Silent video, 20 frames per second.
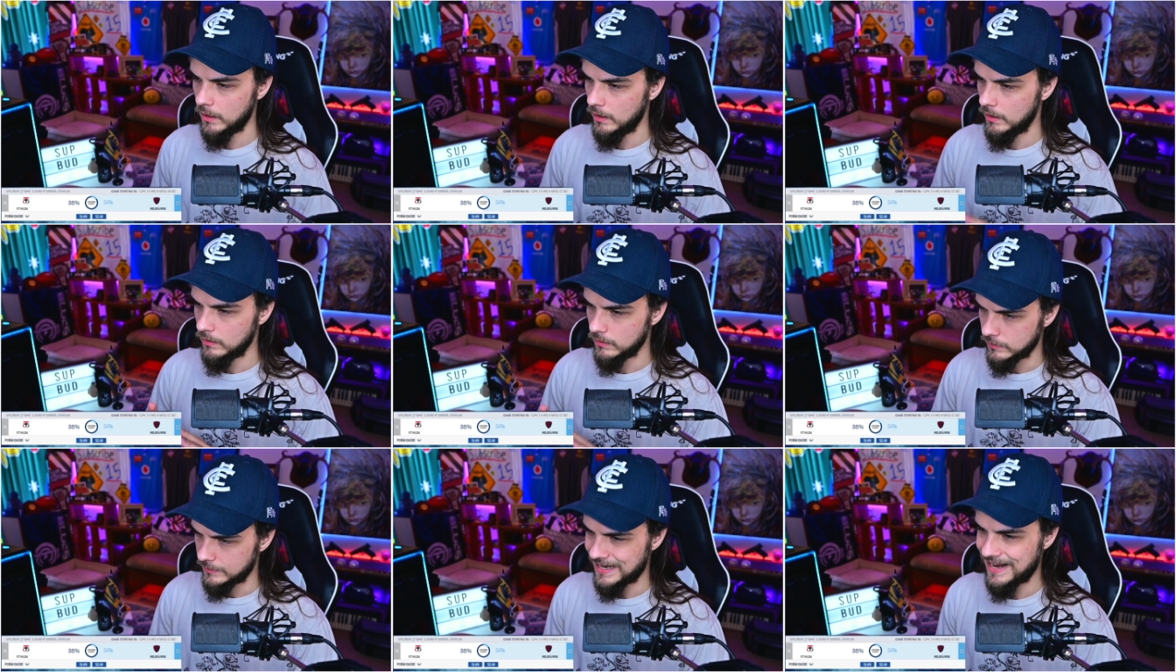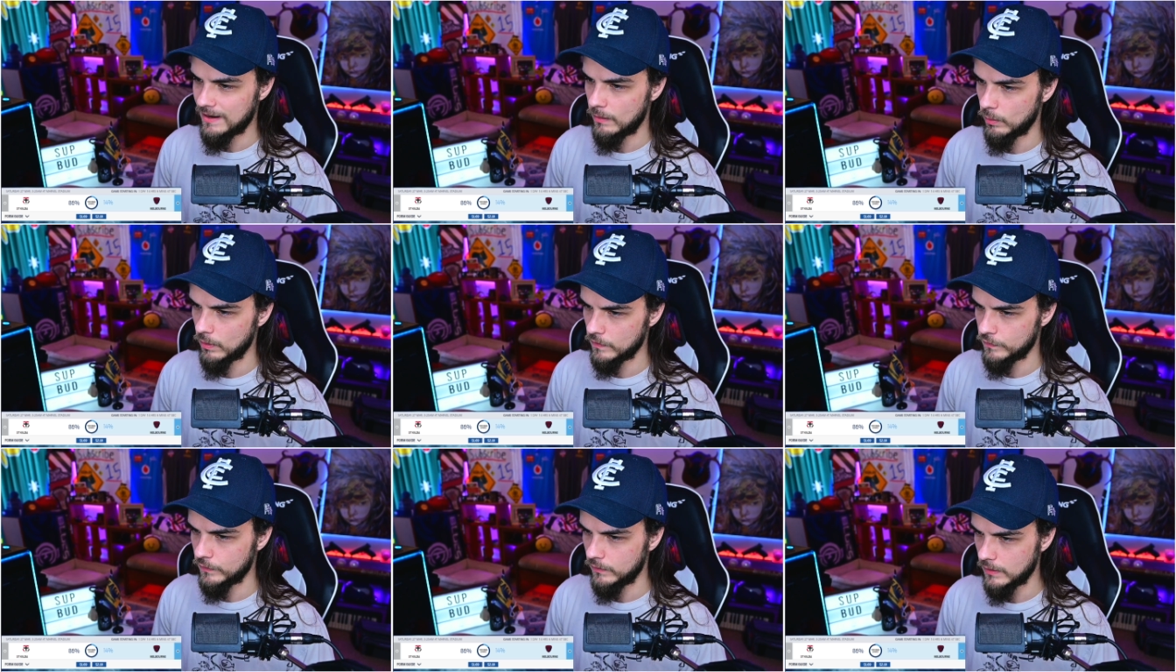Not
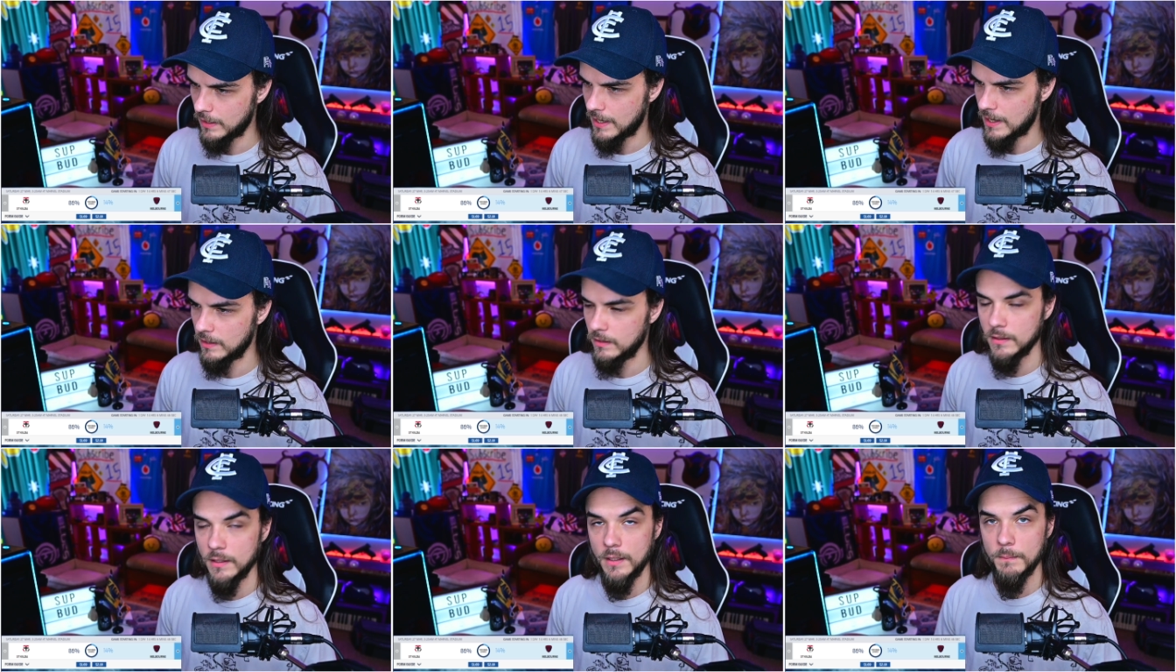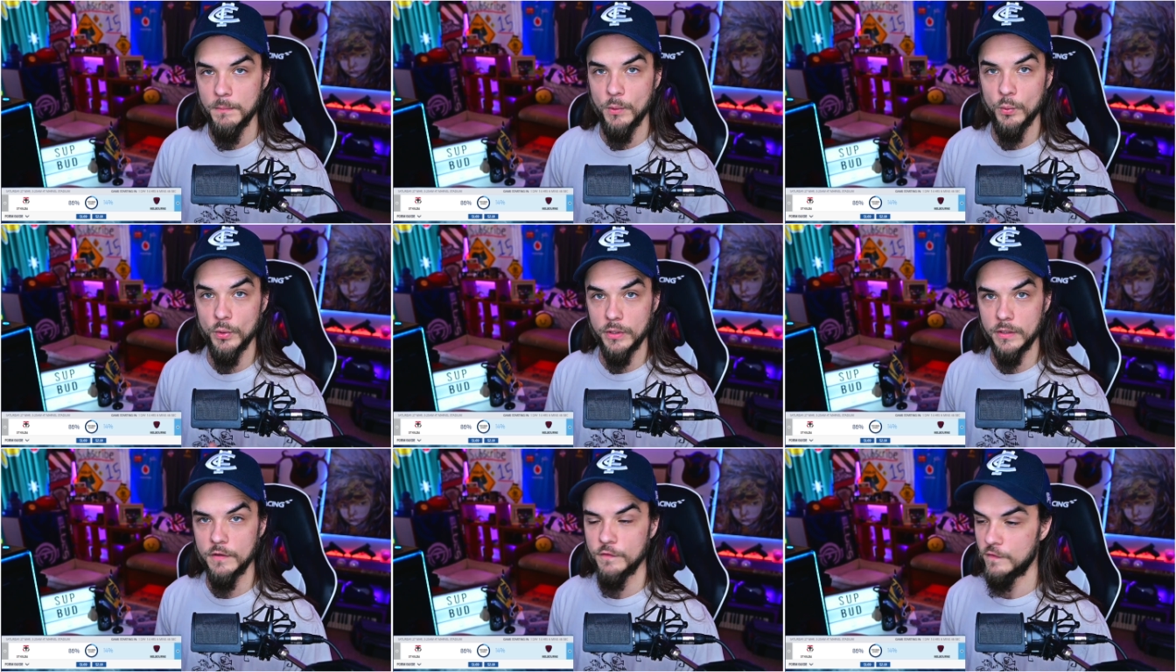worth a lot, but
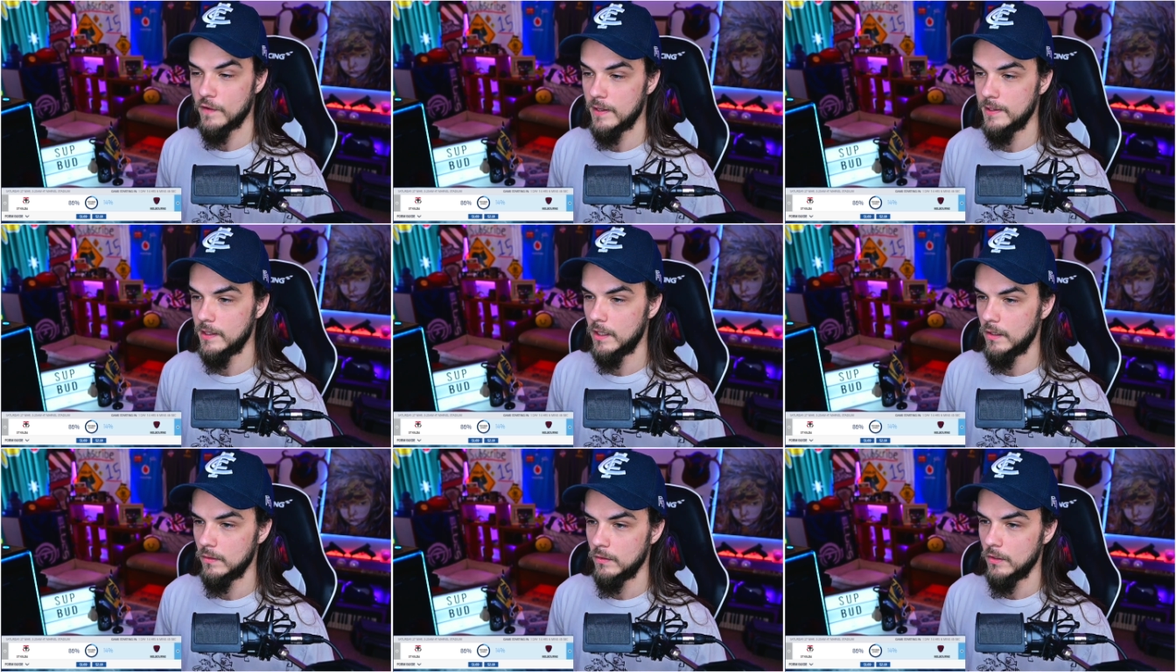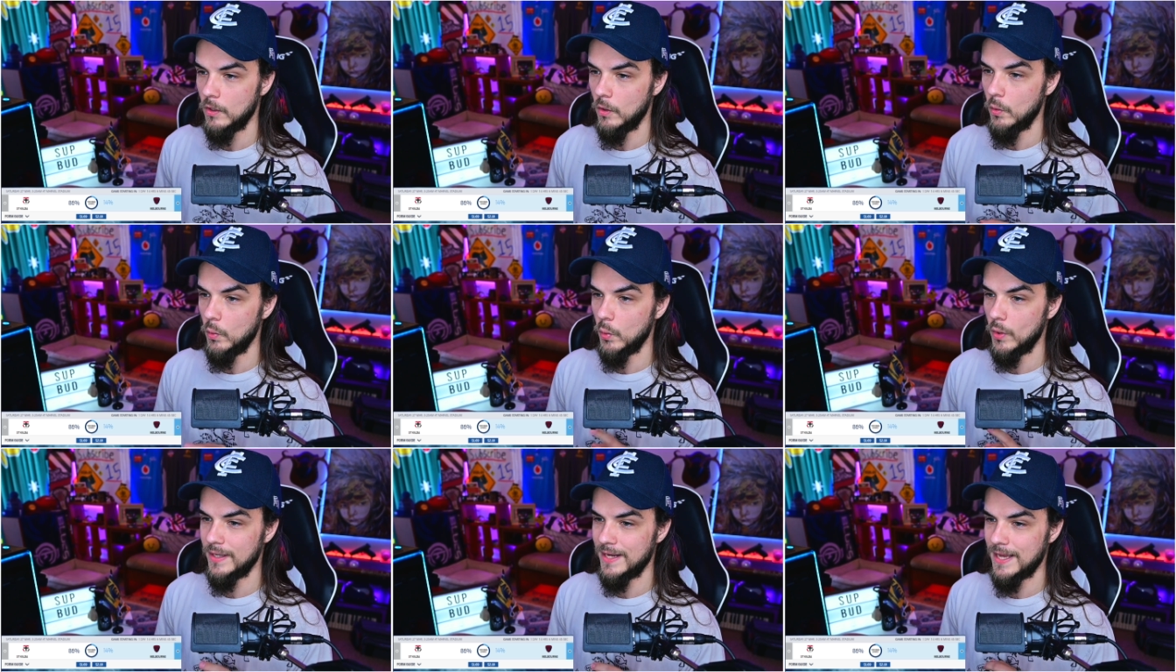we're going to find out
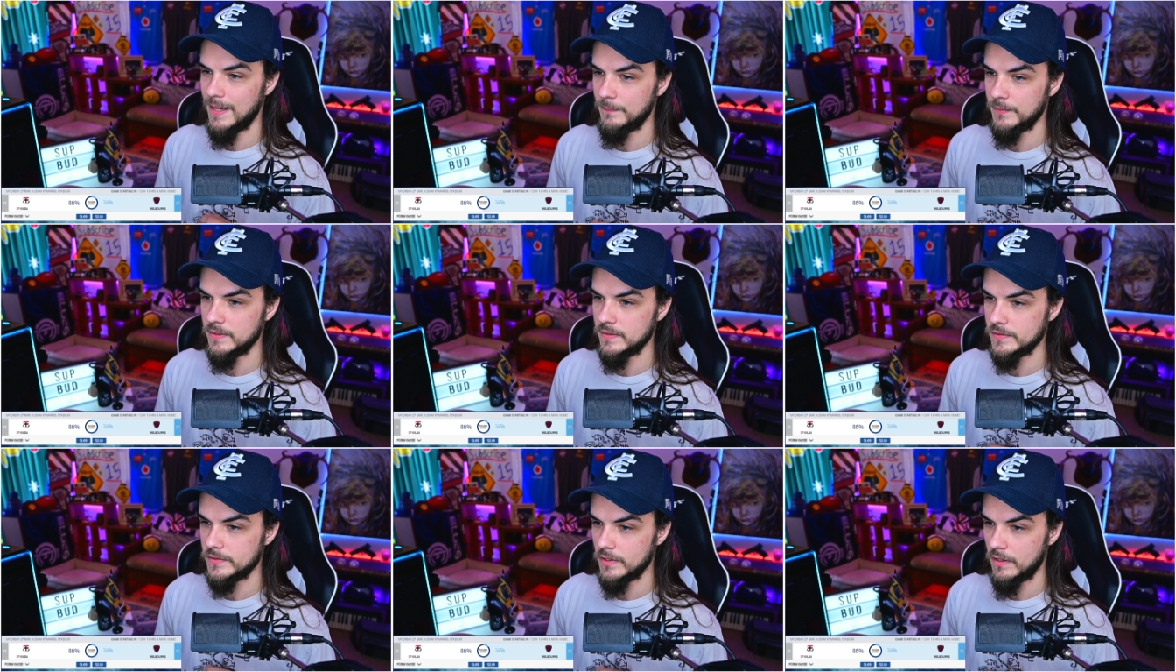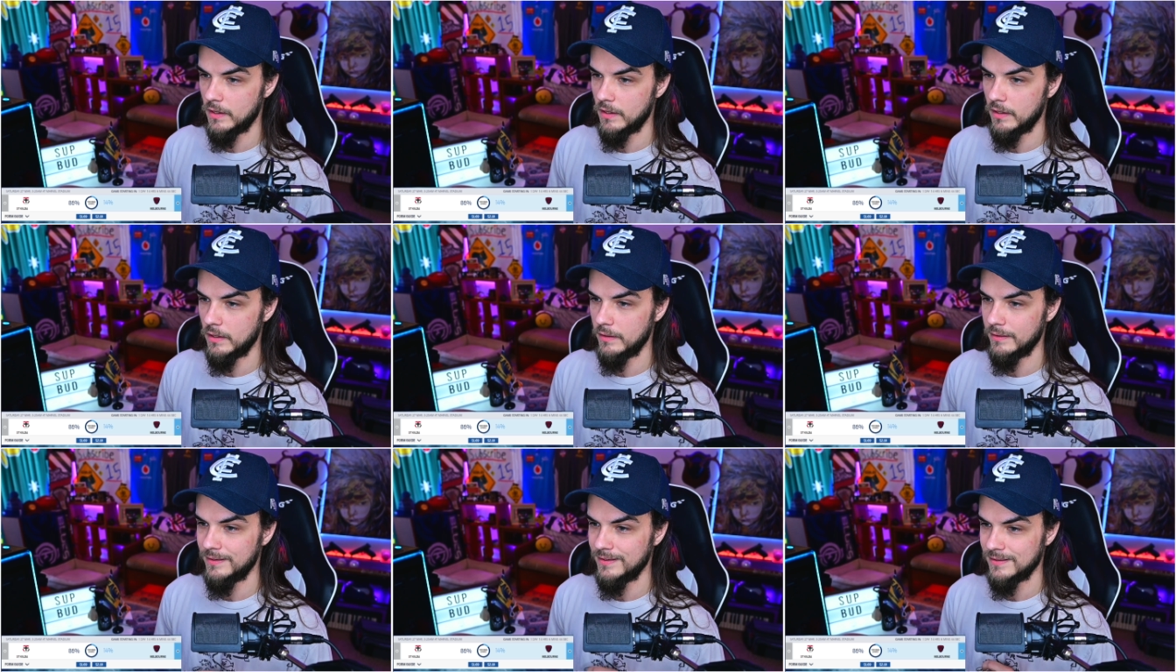what happens
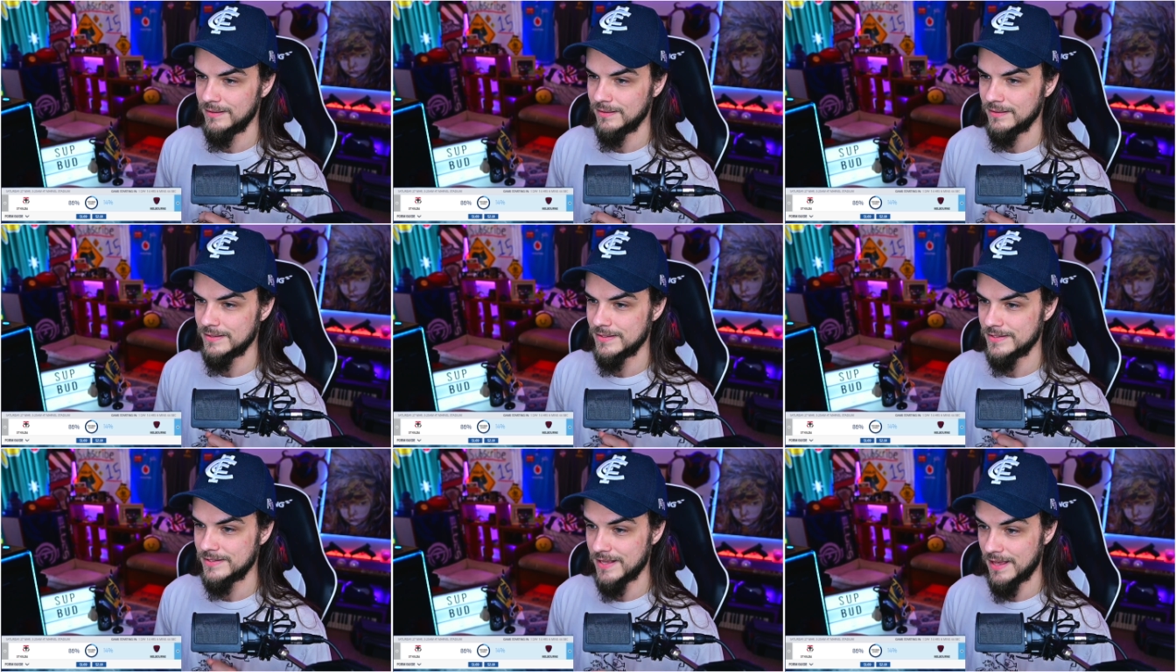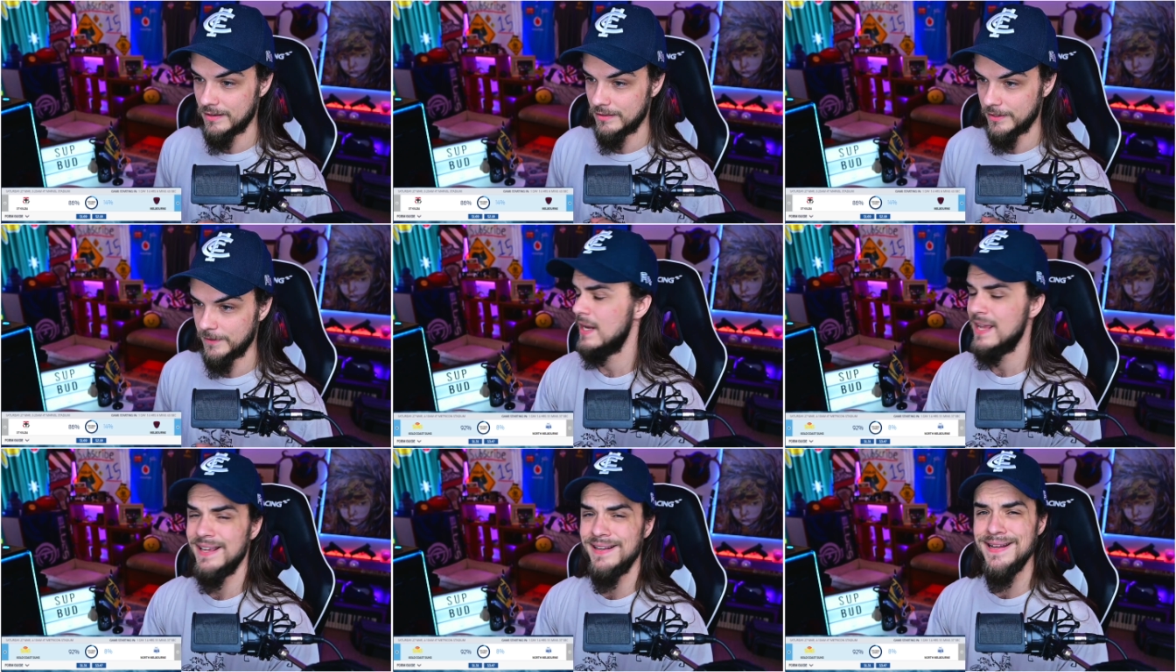on Saturday.